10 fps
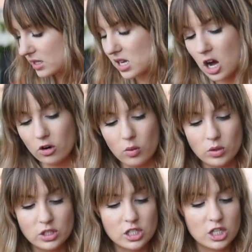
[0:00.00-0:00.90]
Zara
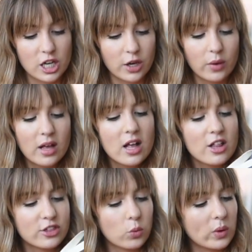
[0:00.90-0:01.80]
ones do.
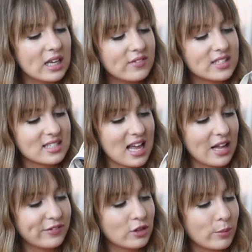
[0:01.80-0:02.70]
The weave
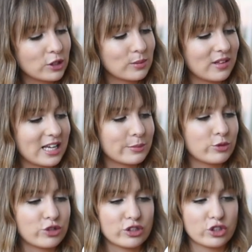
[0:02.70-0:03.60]
itself at the bottom of the
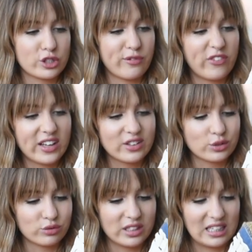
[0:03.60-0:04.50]
espadrille just
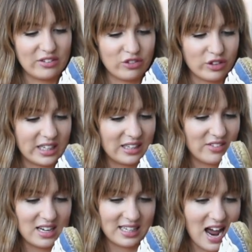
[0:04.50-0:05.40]
feels really, really,
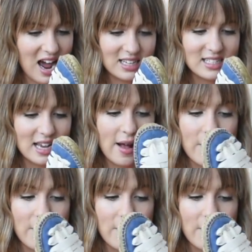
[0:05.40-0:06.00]
really nice.